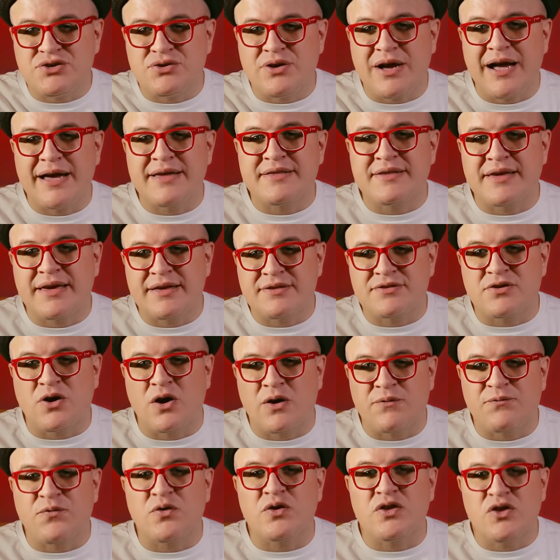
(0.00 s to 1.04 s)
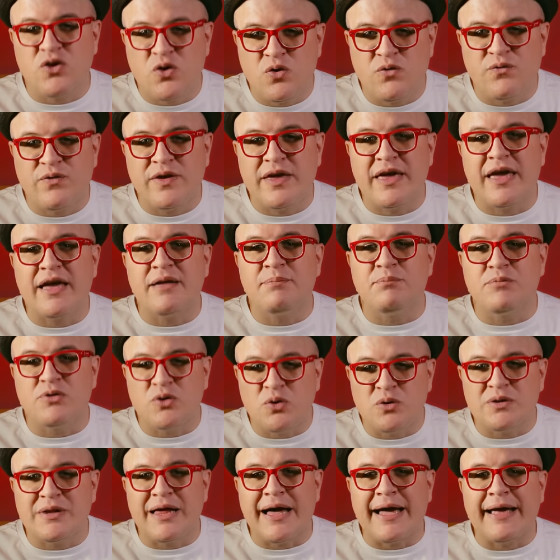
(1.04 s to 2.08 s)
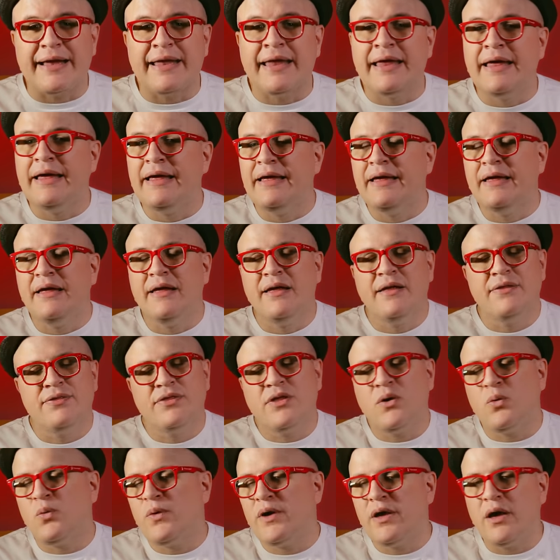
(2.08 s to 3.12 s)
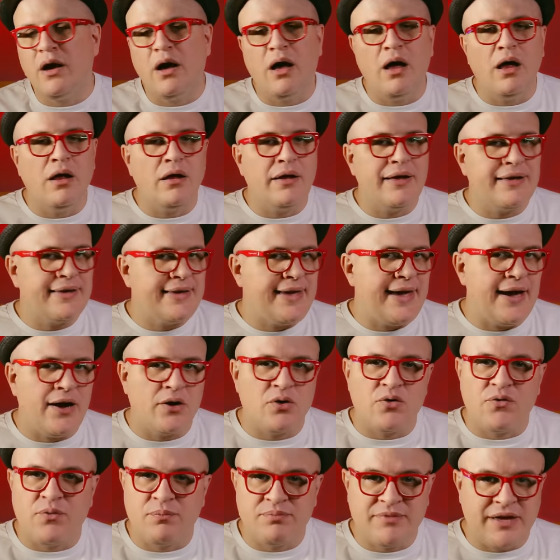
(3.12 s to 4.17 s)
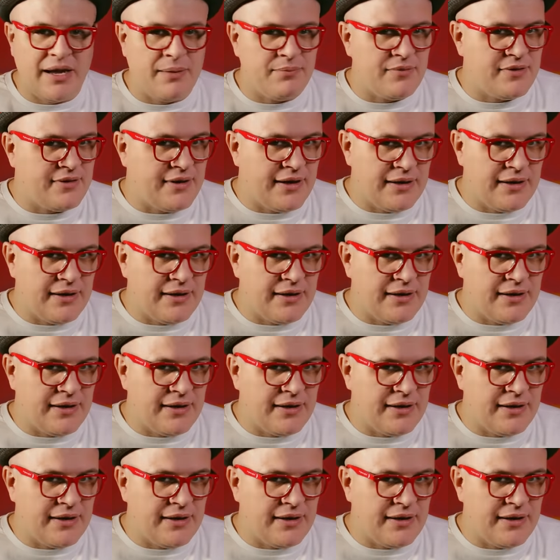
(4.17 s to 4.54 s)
your eyes against harmful U V and blue light that we all encounter from time to